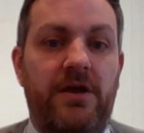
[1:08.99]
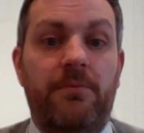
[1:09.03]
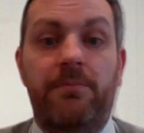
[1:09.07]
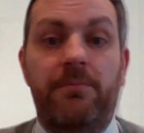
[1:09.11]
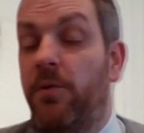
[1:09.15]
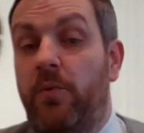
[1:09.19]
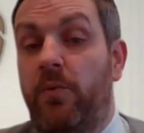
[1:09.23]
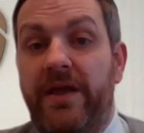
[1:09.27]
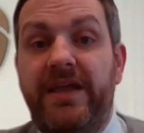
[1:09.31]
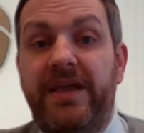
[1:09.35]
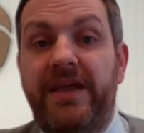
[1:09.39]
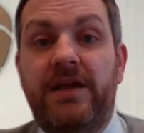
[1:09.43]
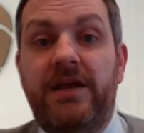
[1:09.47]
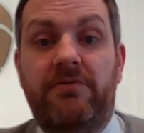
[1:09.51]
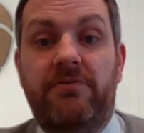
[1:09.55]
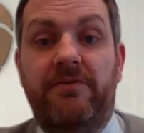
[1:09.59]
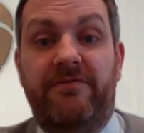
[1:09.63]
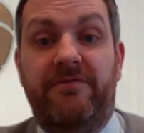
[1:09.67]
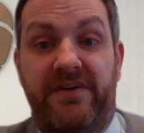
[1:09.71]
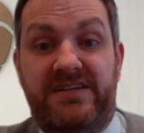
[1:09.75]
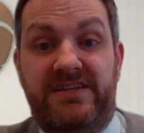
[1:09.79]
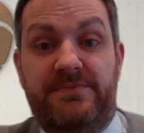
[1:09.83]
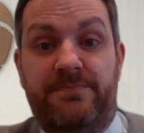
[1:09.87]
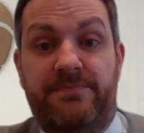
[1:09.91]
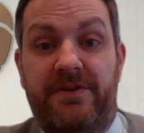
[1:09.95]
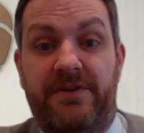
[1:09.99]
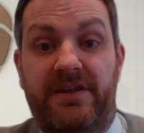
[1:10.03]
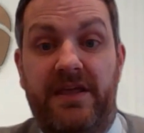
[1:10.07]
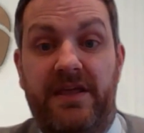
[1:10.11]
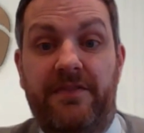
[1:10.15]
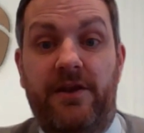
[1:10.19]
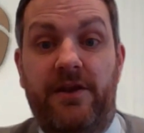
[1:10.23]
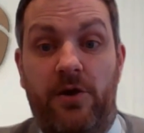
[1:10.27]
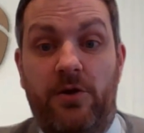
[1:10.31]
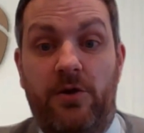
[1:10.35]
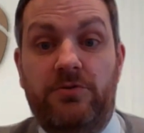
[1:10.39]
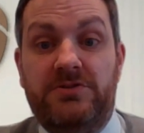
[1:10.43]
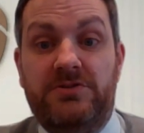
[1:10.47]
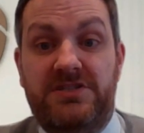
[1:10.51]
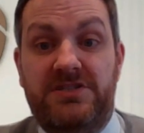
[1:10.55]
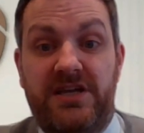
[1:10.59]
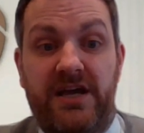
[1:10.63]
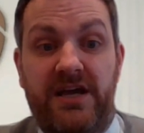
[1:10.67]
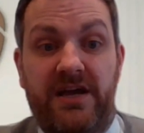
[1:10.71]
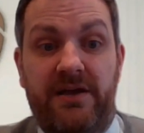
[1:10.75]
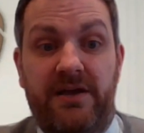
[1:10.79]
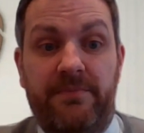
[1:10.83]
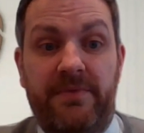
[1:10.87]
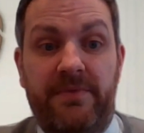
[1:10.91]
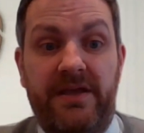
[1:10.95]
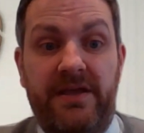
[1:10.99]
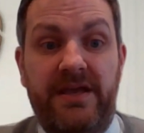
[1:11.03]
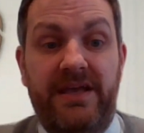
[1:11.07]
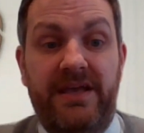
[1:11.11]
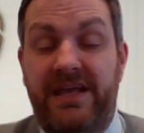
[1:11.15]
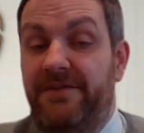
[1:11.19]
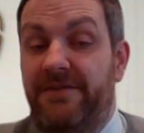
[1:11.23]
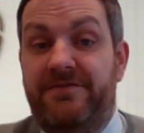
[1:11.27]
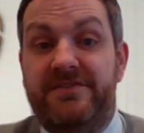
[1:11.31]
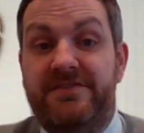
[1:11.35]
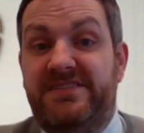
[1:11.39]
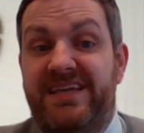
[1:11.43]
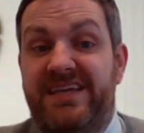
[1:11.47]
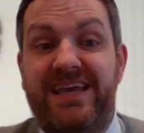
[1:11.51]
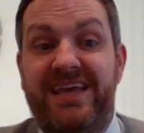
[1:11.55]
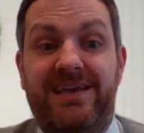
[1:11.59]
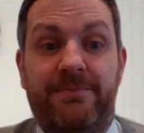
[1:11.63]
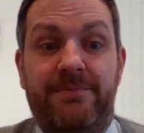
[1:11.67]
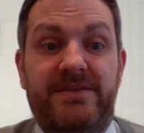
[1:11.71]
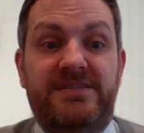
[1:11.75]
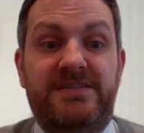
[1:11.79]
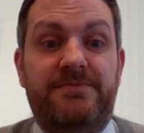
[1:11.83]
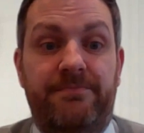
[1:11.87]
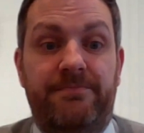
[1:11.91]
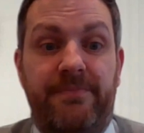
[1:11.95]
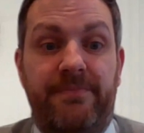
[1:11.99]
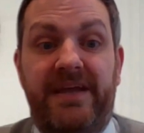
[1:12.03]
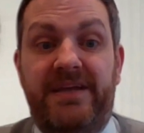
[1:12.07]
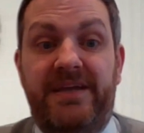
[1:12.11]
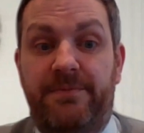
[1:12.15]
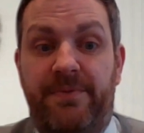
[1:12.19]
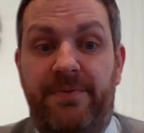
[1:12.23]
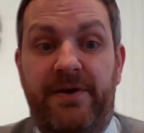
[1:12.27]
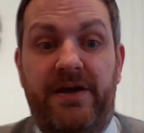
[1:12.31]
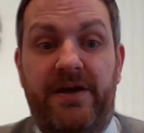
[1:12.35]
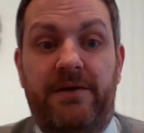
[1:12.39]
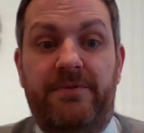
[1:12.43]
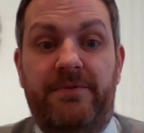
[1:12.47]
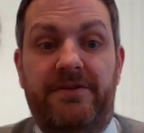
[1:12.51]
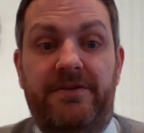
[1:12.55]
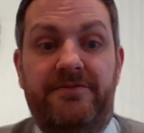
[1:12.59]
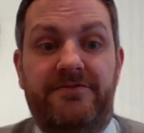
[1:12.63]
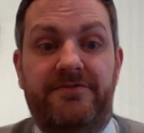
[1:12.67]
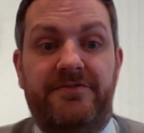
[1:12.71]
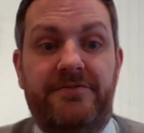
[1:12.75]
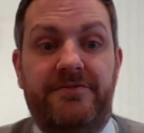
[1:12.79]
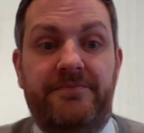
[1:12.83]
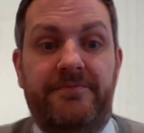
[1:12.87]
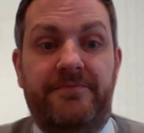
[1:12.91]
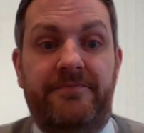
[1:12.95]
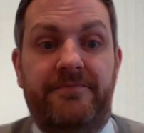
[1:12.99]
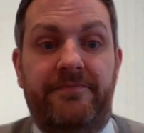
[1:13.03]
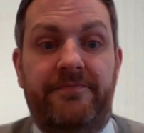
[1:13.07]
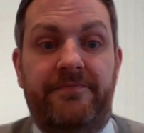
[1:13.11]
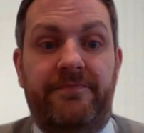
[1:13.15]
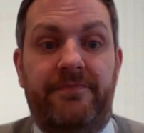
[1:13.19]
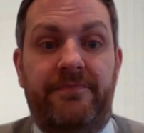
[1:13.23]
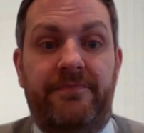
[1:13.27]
but weaker investment in the long term if the scheme isn't made permanent.